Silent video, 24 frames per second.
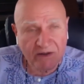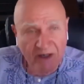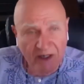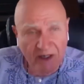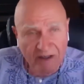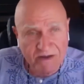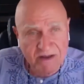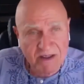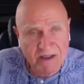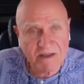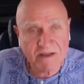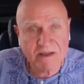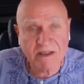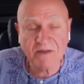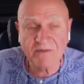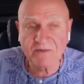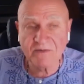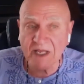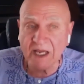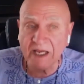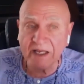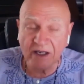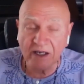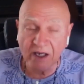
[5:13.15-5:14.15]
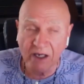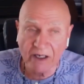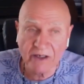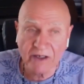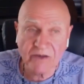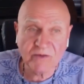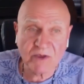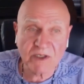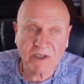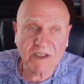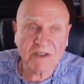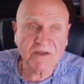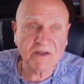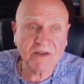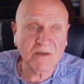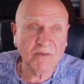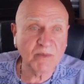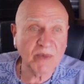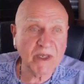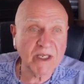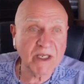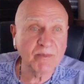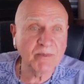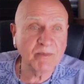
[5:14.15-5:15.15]
dozens, if not hundreds,
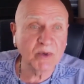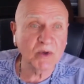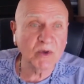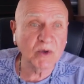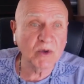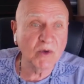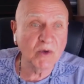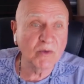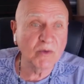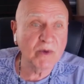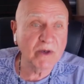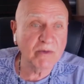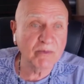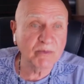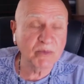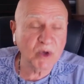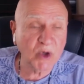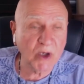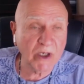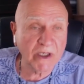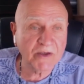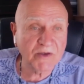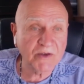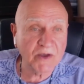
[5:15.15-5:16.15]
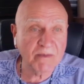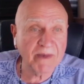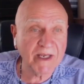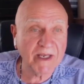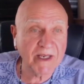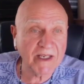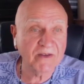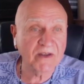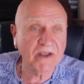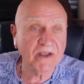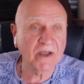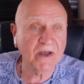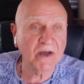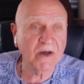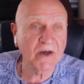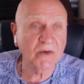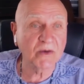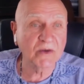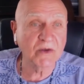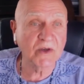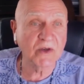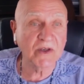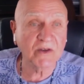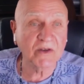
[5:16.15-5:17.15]
of people who we've brought to
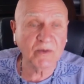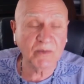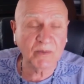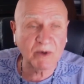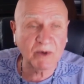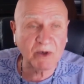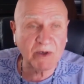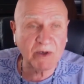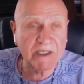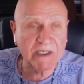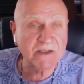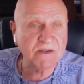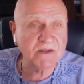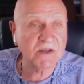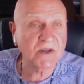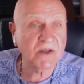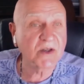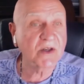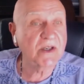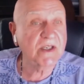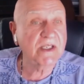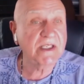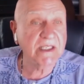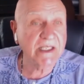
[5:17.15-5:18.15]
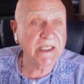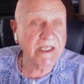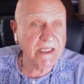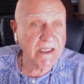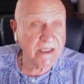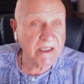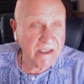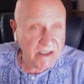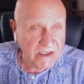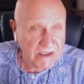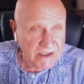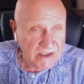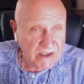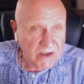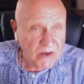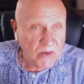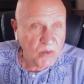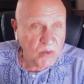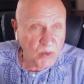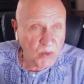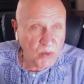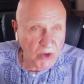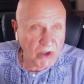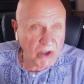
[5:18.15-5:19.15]
Mexico to experience her healing
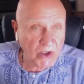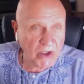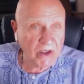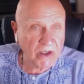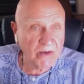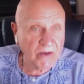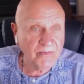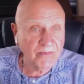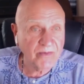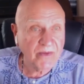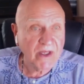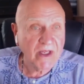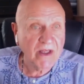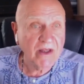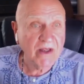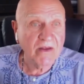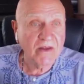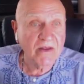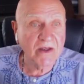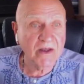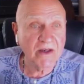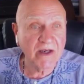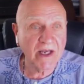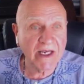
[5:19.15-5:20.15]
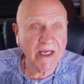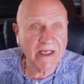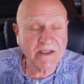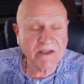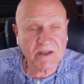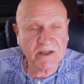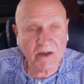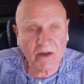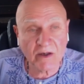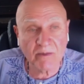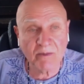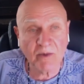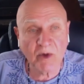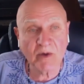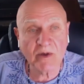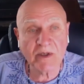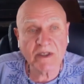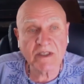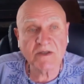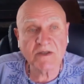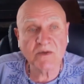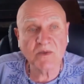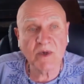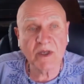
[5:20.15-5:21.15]
work, the night
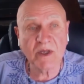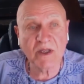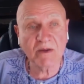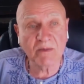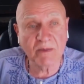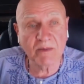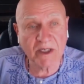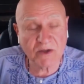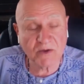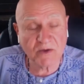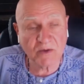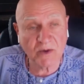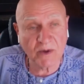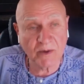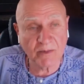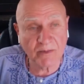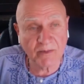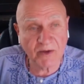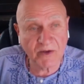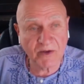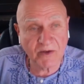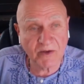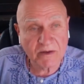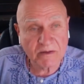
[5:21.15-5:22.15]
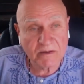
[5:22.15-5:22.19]
ceremonies with mushrooms.